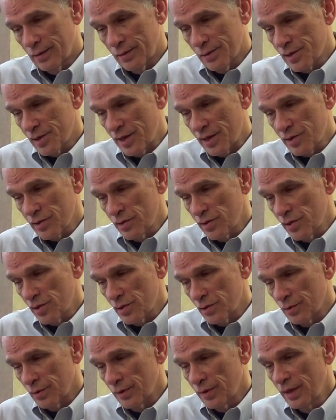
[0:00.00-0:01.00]

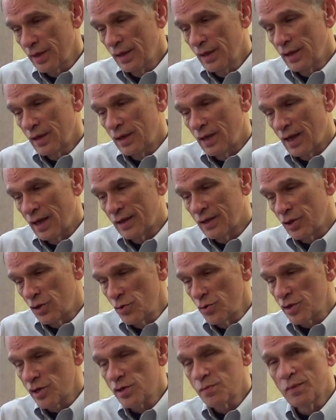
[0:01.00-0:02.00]
Sextants are not
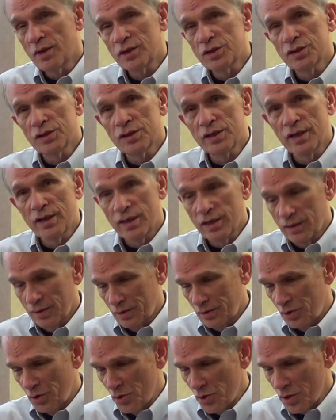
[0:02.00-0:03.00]
used as much as they
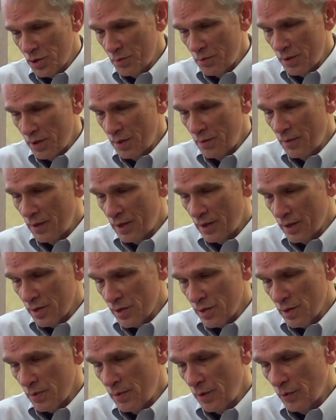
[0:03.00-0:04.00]
used to be
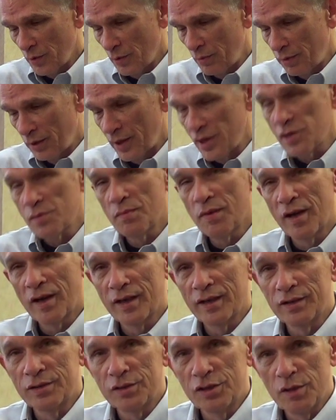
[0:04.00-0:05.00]
because they've been replaced
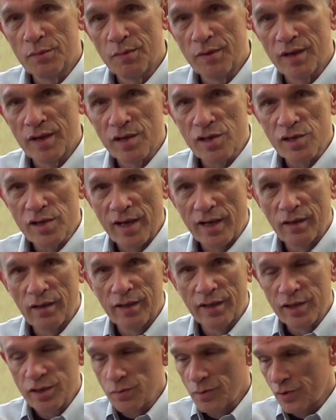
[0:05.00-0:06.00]
by GPS
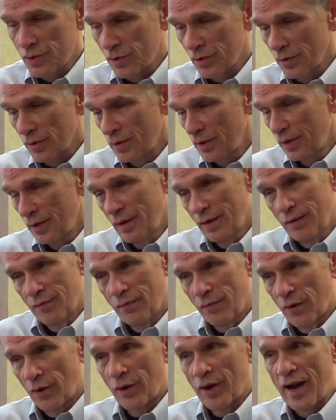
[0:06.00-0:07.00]
satellites, which are
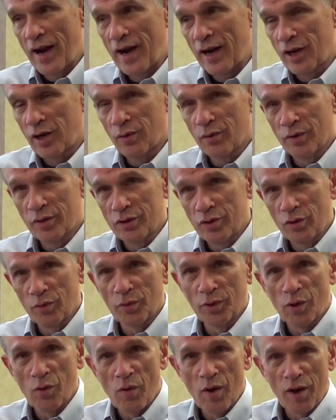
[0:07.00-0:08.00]
very accurate, don't
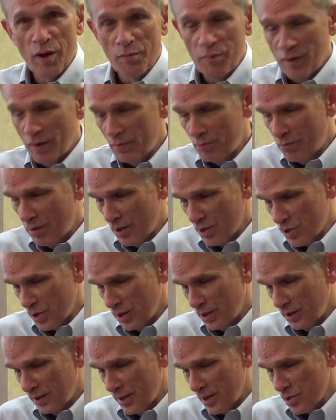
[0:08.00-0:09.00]
require pub
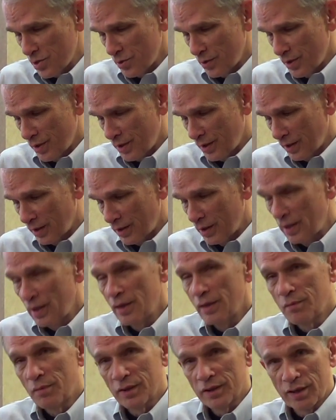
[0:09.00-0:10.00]
punching and that sort of thing,
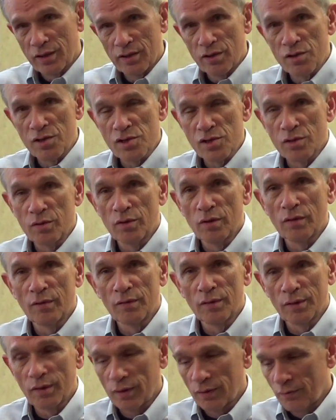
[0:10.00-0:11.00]
but they also
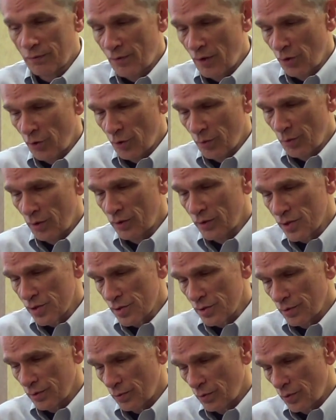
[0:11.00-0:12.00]
are vulnerable in
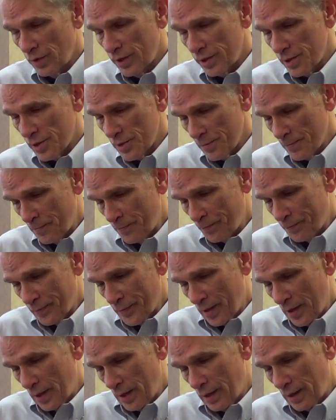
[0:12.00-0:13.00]
certain ways.
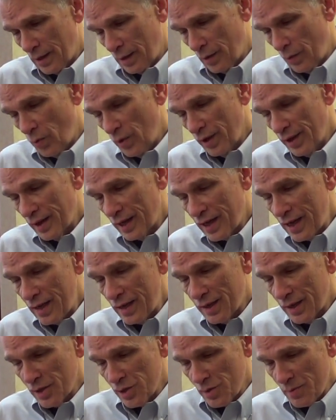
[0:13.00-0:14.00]
One of the key
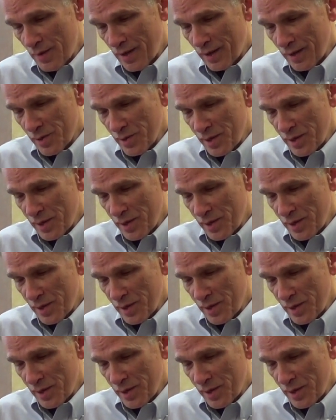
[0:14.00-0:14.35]
things about a